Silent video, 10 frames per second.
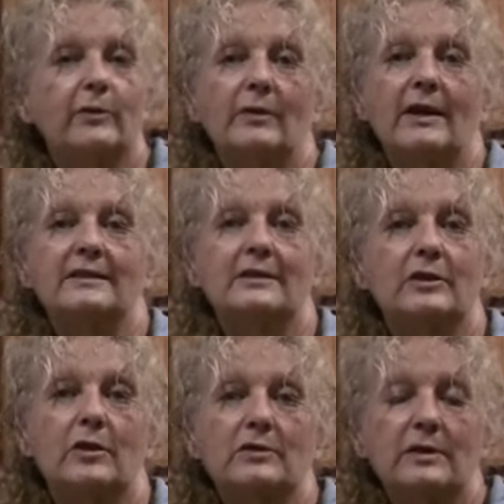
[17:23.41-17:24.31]
who likes the
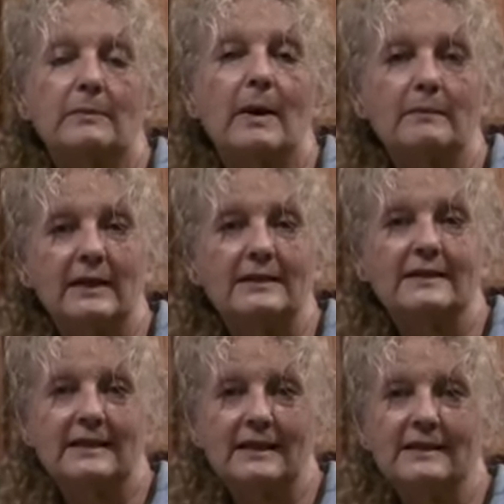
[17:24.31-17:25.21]
toasted pumpkin
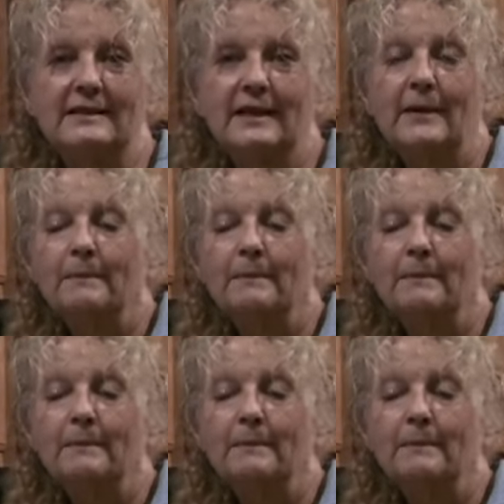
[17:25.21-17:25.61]
seeds.